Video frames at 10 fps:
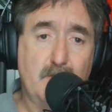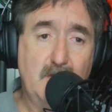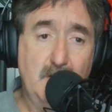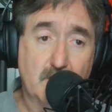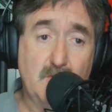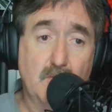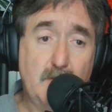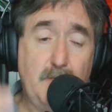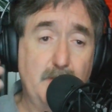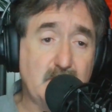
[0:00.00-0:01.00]

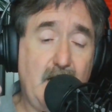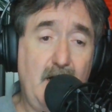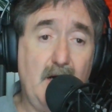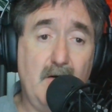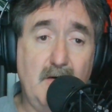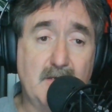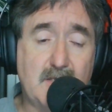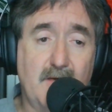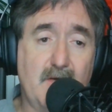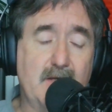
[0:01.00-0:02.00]
doing people's hair and
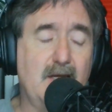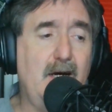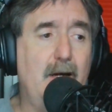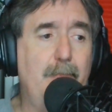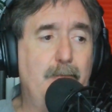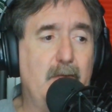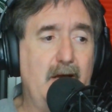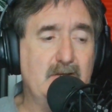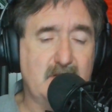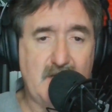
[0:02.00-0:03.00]
stuff like that
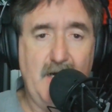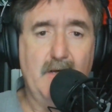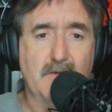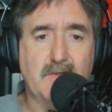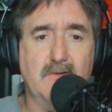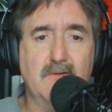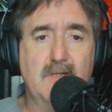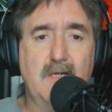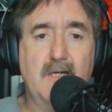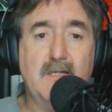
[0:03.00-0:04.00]
as a side hustle
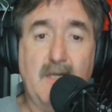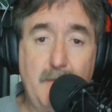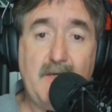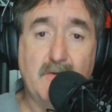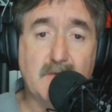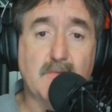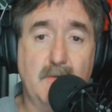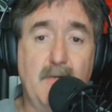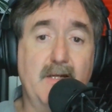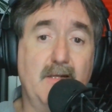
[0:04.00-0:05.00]
can make you some
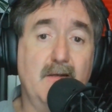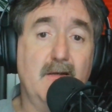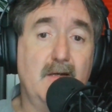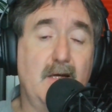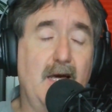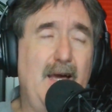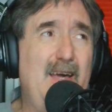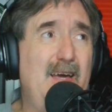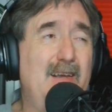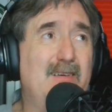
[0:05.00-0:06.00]
good money.
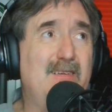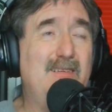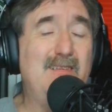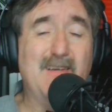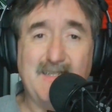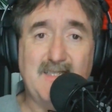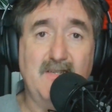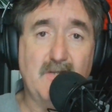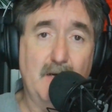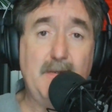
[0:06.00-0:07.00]
And like I
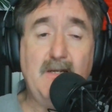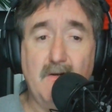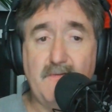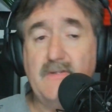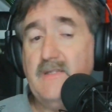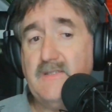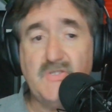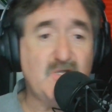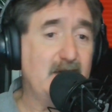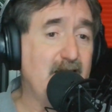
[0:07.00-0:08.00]
said, you got to be careful. And it,
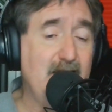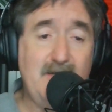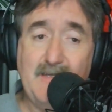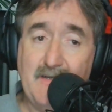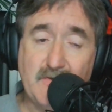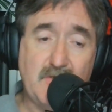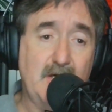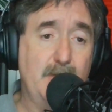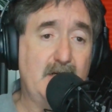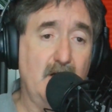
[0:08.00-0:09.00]
just like anything else, you
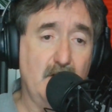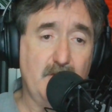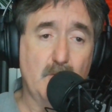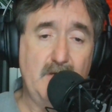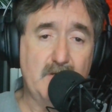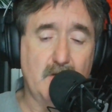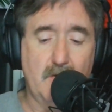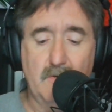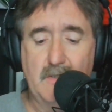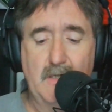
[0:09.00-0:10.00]
got to be careful where you
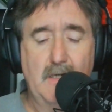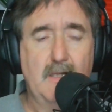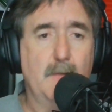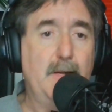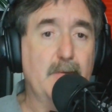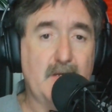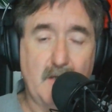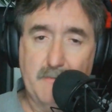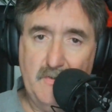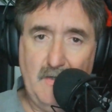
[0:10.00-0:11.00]
go, the people that
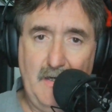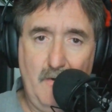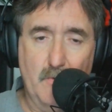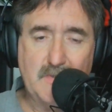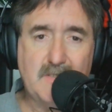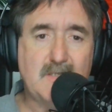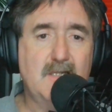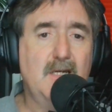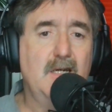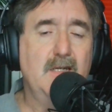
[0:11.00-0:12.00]
come to your house,
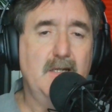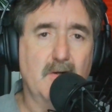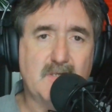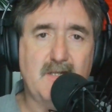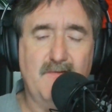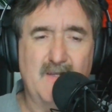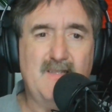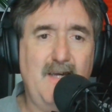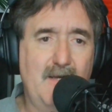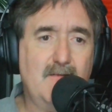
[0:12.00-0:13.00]
stuff
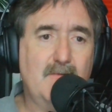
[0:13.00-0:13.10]
like that.